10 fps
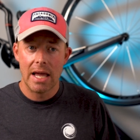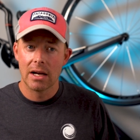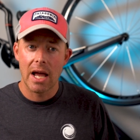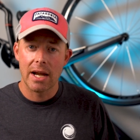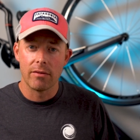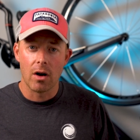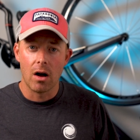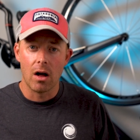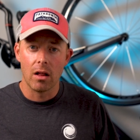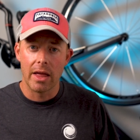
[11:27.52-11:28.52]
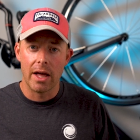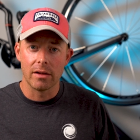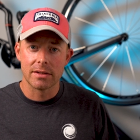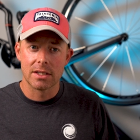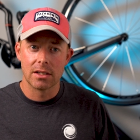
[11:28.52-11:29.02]
and kind of all
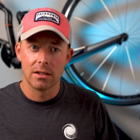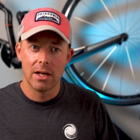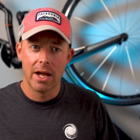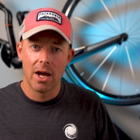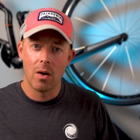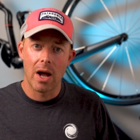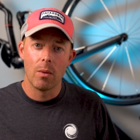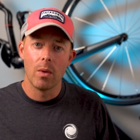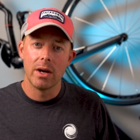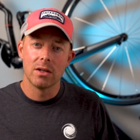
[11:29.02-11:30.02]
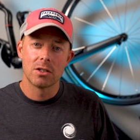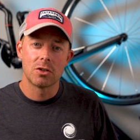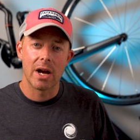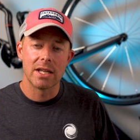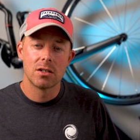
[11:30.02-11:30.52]
else, you know, I wouldn't
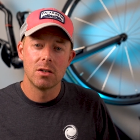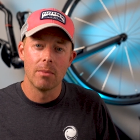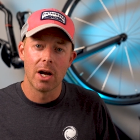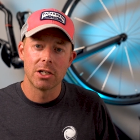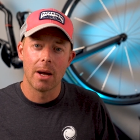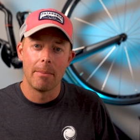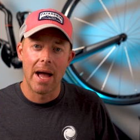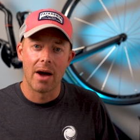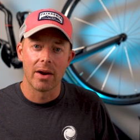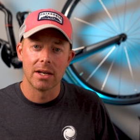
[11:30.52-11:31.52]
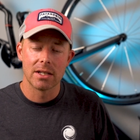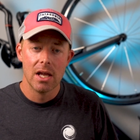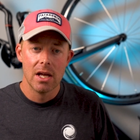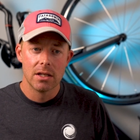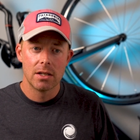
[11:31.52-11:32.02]
stress too much about it.
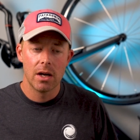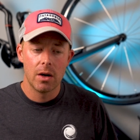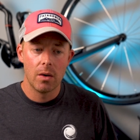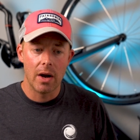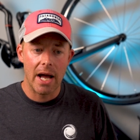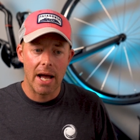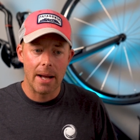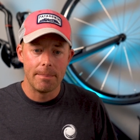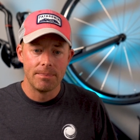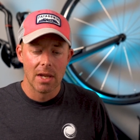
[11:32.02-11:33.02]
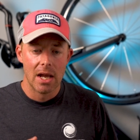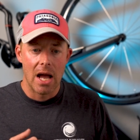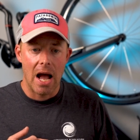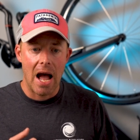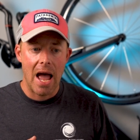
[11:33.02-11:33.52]
So um,
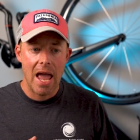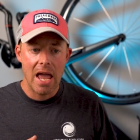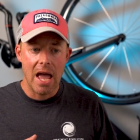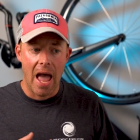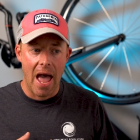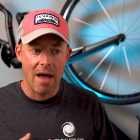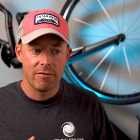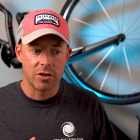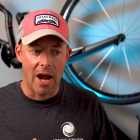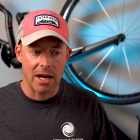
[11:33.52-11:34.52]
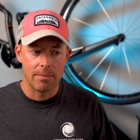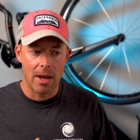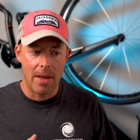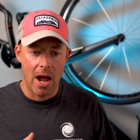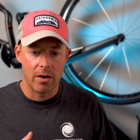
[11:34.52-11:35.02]
I have tracked
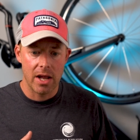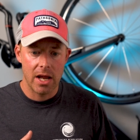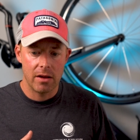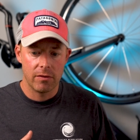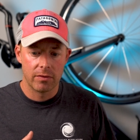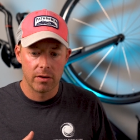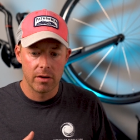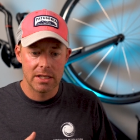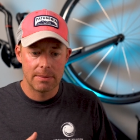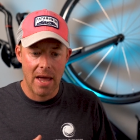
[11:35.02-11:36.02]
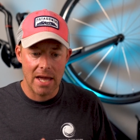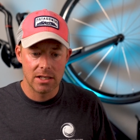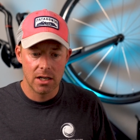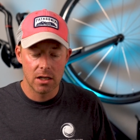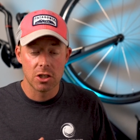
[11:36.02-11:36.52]
my power data for this
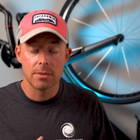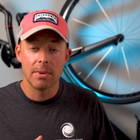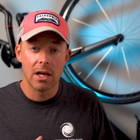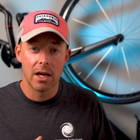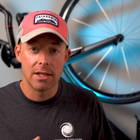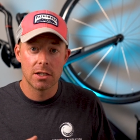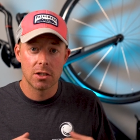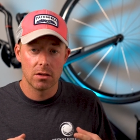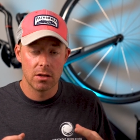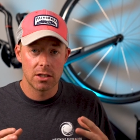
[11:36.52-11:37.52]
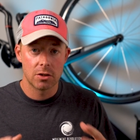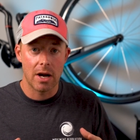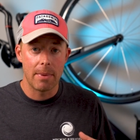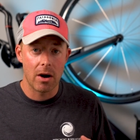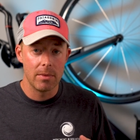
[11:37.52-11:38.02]
past year just because the
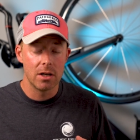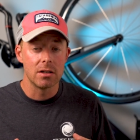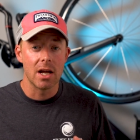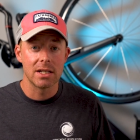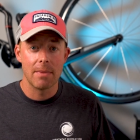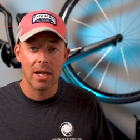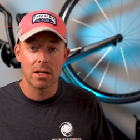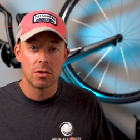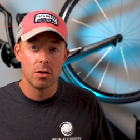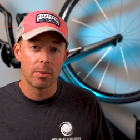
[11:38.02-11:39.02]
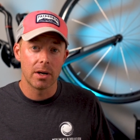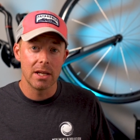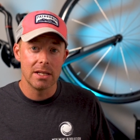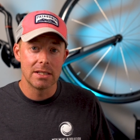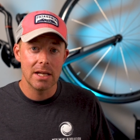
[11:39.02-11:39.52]
Stryd power meter does make it super
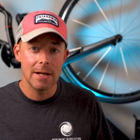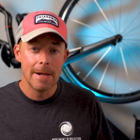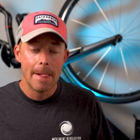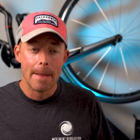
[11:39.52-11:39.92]
easy,